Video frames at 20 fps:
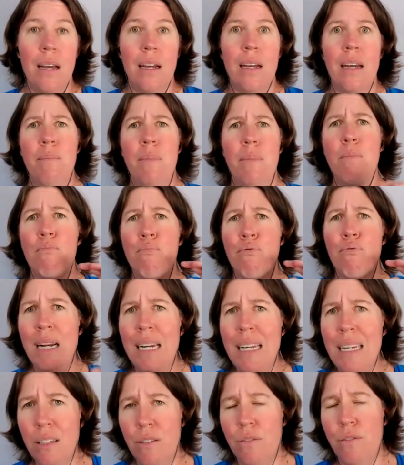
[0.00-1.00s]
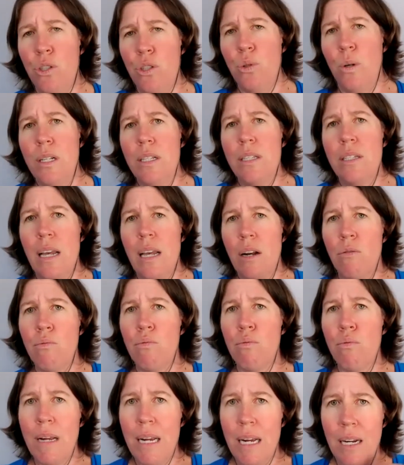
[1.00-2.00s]
can be brilliant for joints and
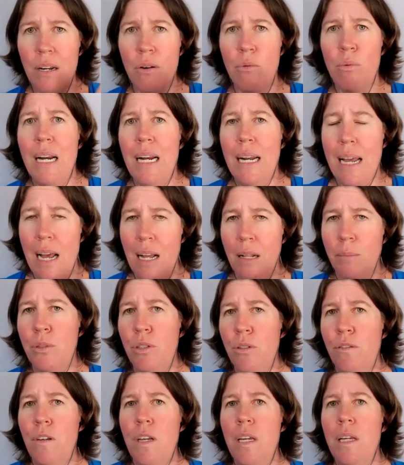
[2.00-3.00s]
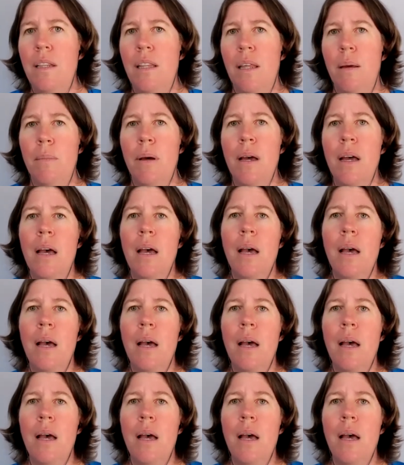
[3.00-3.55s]
really, really help to feed them.